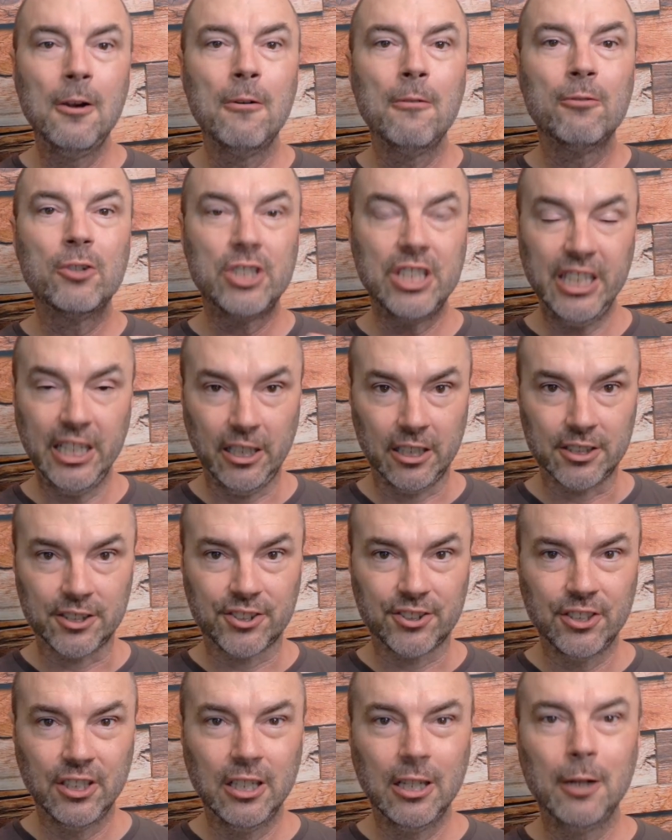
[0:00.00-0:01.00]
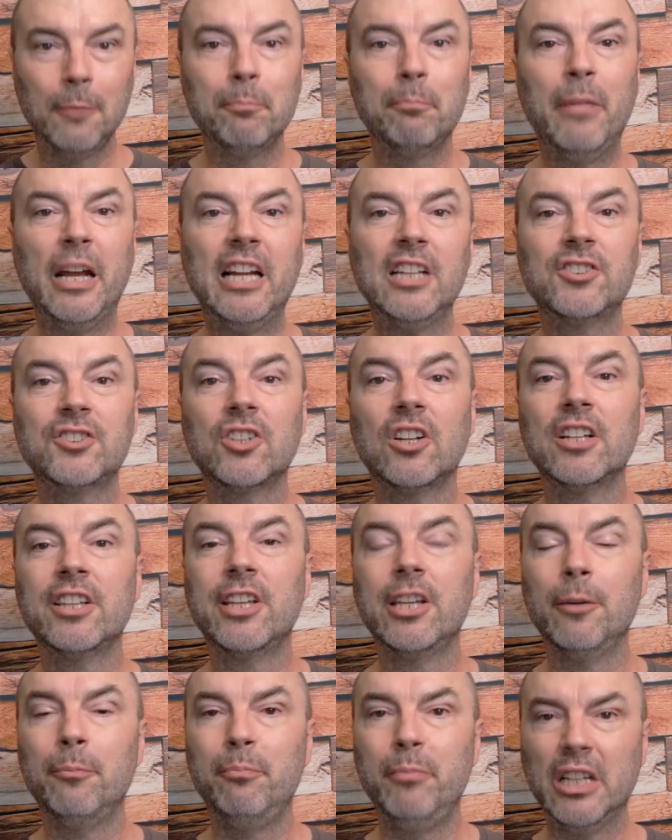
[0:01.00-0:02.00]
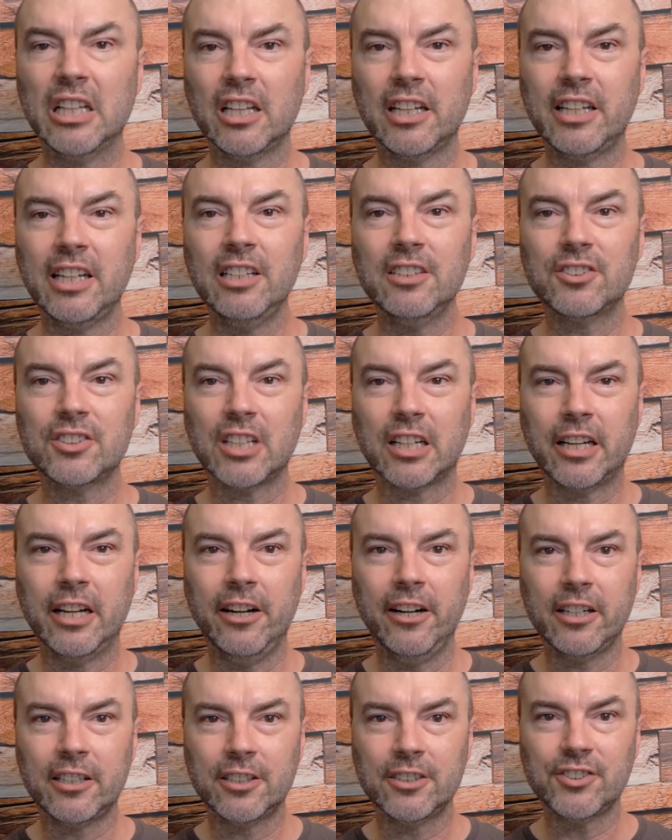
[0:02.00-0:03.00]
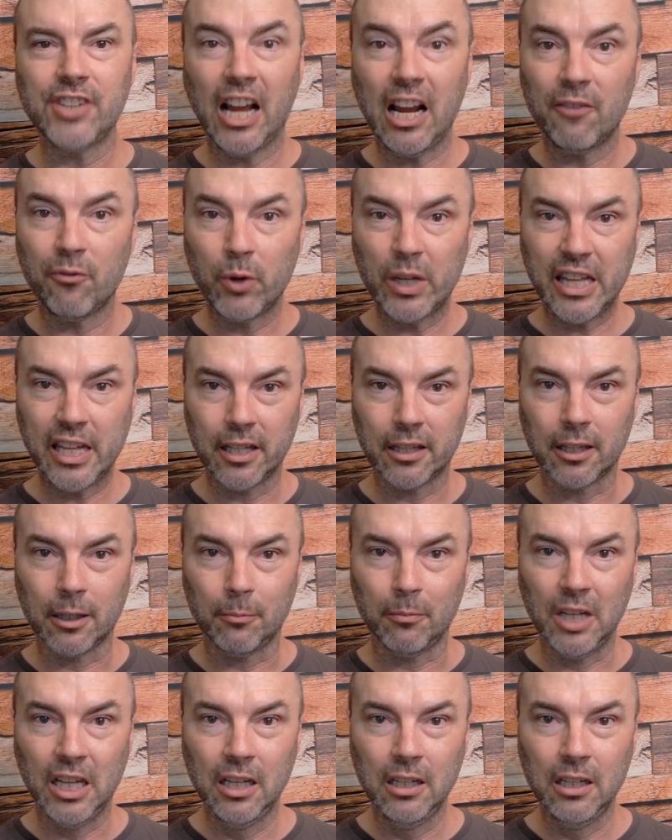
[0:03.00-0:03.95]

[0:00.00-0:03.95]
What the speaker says: Tiers, based on the abilities the characters have within them,